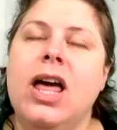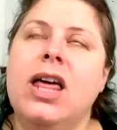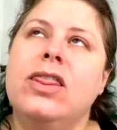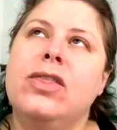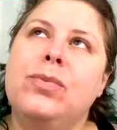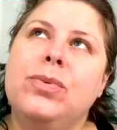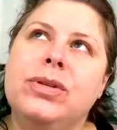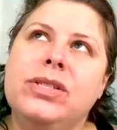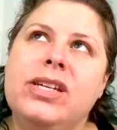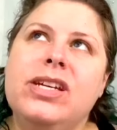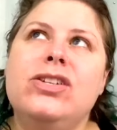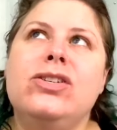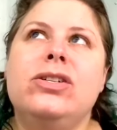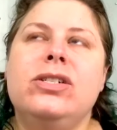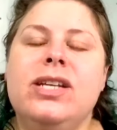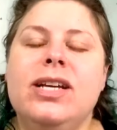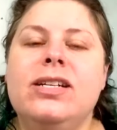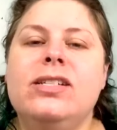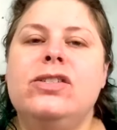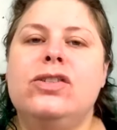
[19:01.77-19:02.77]
The procedure
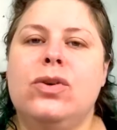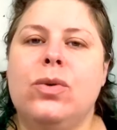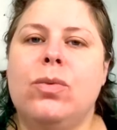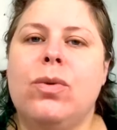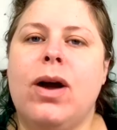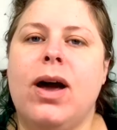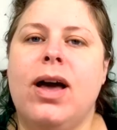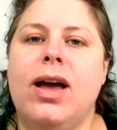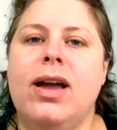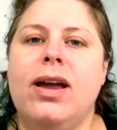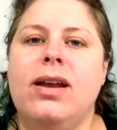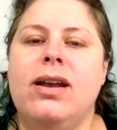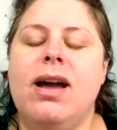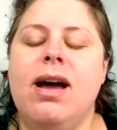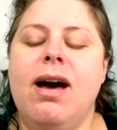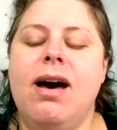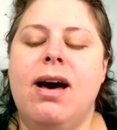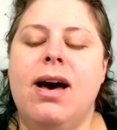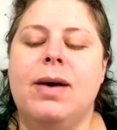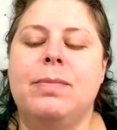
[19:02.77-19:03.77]
tends to run
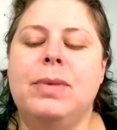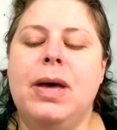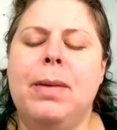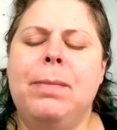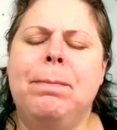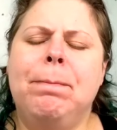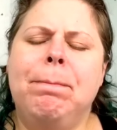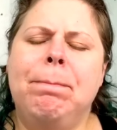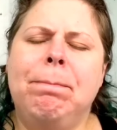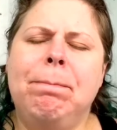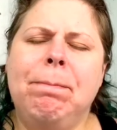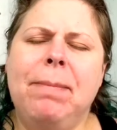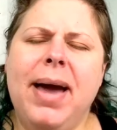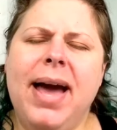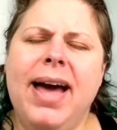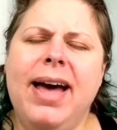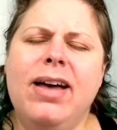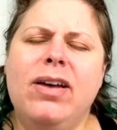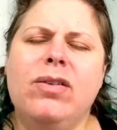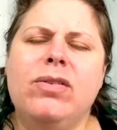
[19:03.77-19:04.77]

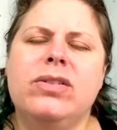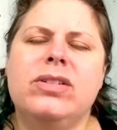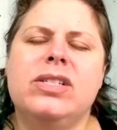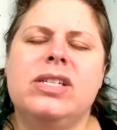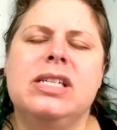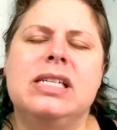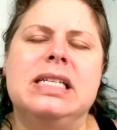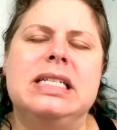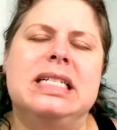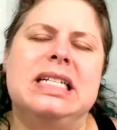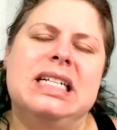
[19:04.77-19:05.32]
about